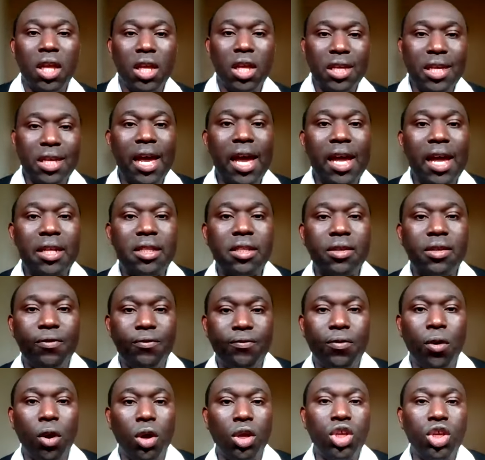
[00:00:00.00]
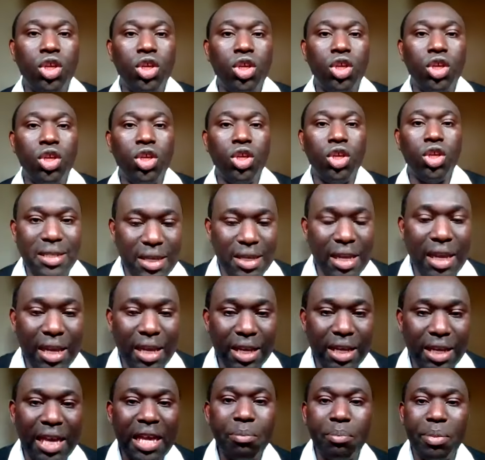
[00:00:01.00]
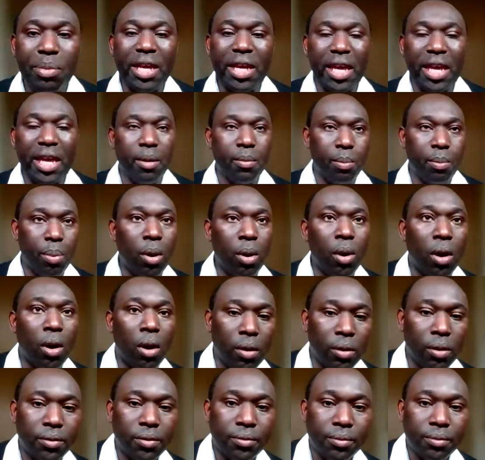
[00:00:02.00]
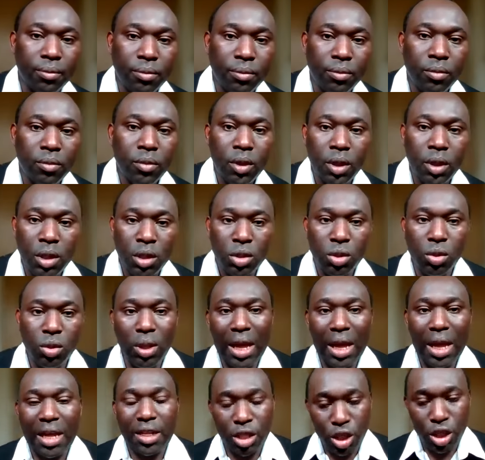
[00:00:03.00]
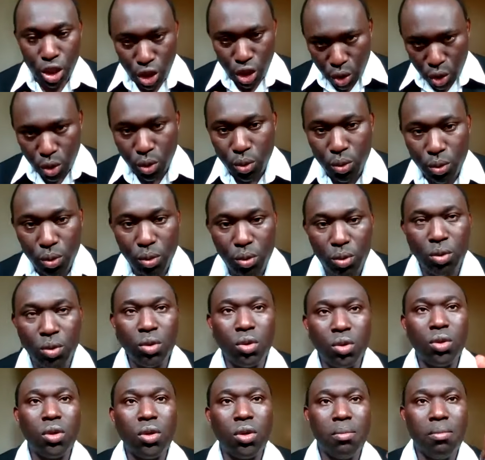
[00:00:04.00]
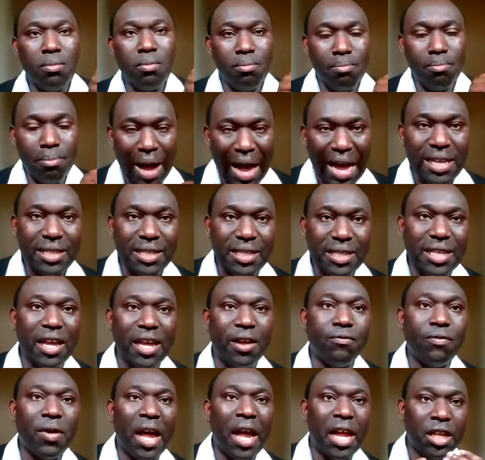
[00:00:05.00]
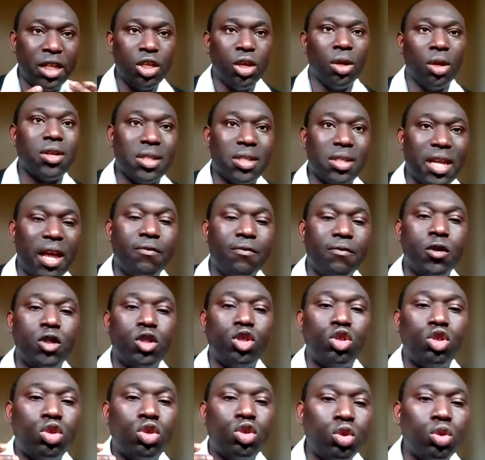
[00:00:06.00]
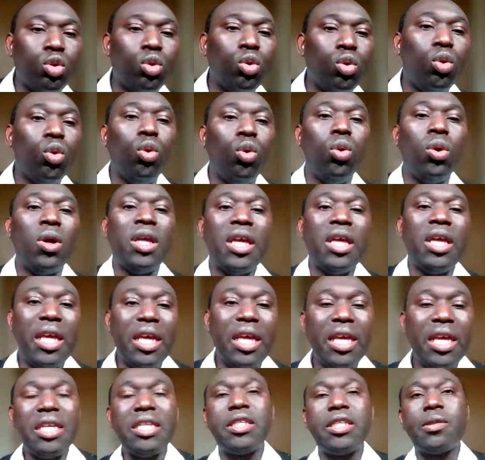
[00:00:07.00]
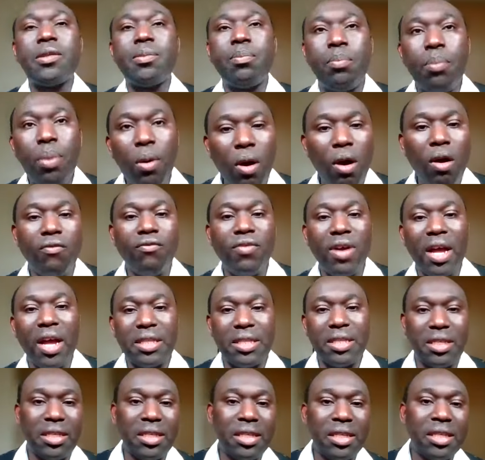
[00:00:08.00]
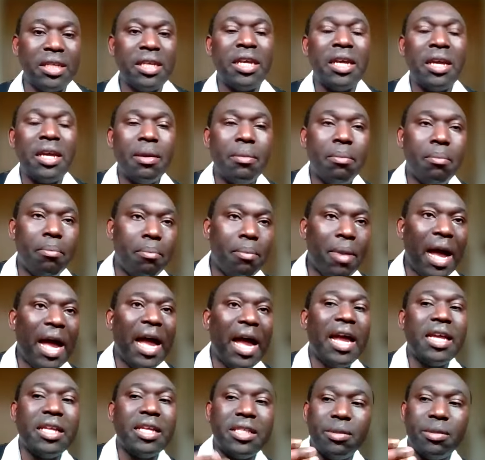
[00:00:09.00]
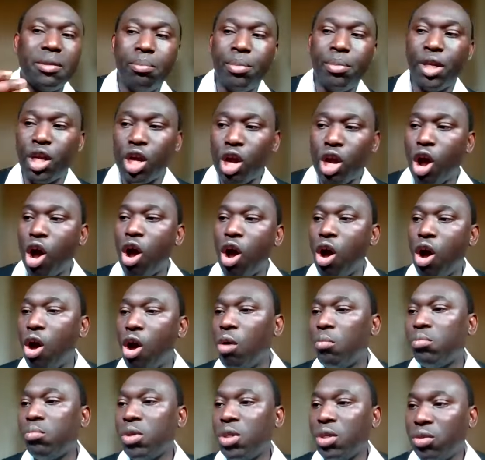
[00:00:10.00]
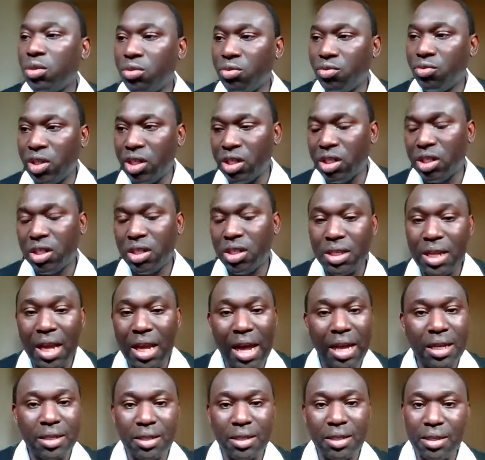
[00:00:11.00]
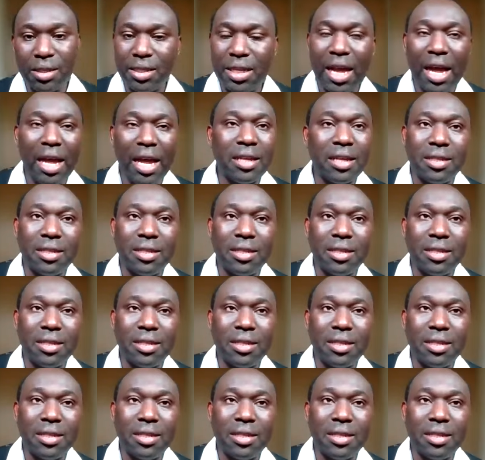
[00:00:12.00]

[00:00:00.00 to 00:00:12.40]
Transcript: yet for your sake he became poor, so that you, myself and yourself, through his poverty might become rich. That's